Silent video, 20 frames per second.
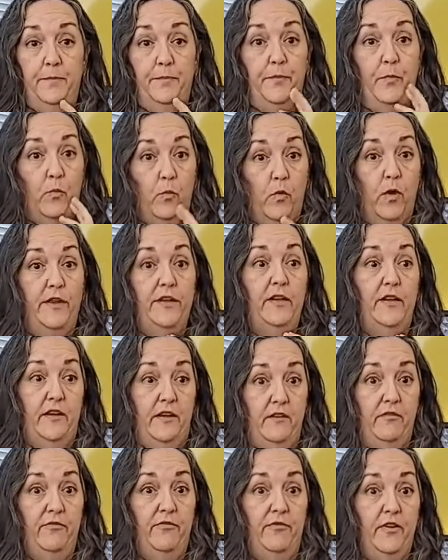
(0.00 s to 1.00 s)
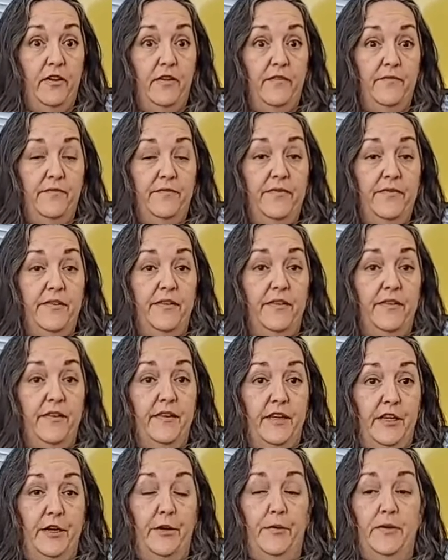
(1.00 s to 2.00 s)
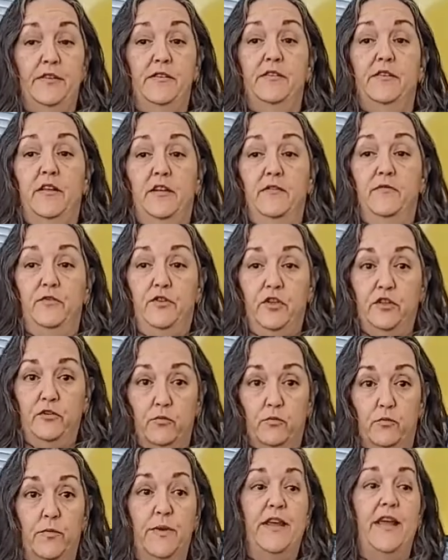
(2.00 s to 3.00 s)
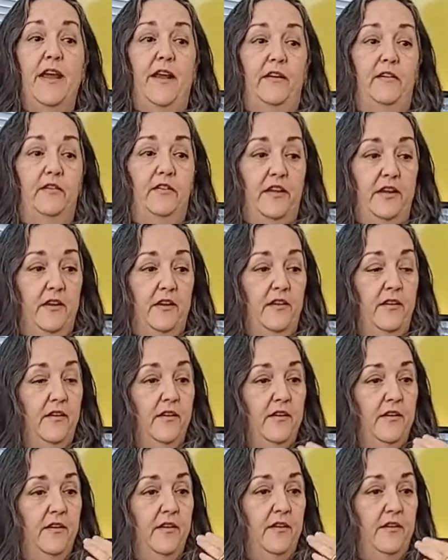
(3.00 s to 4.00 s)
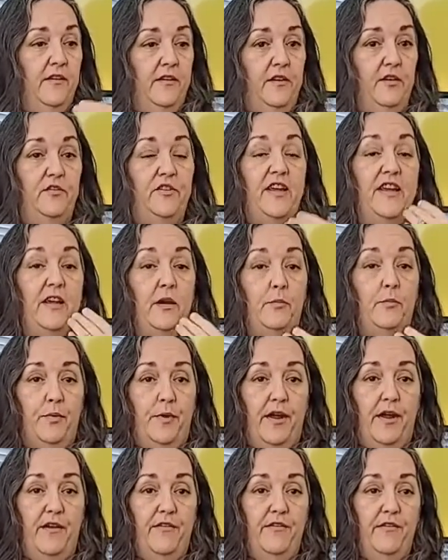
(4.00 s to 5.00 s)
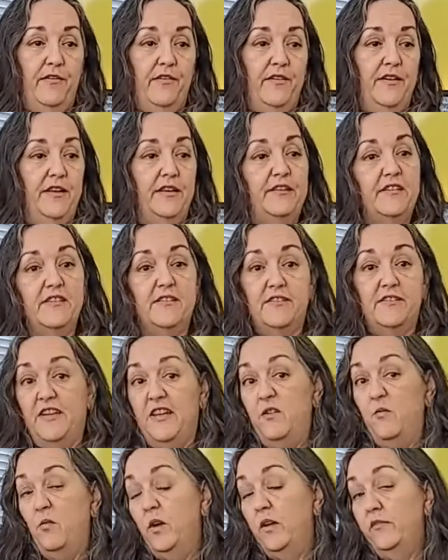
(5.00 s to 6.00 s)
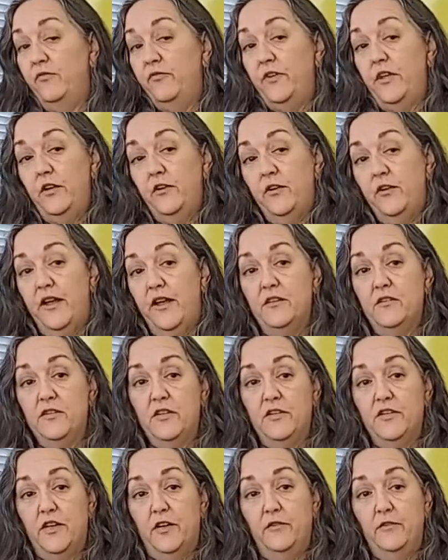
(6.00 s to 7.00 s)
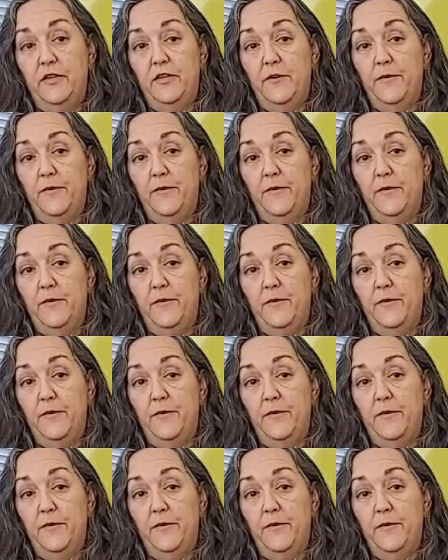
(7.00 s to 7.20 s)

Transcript: What if, you know, instead of just reacting, you take a breath and see what fear has to tell you.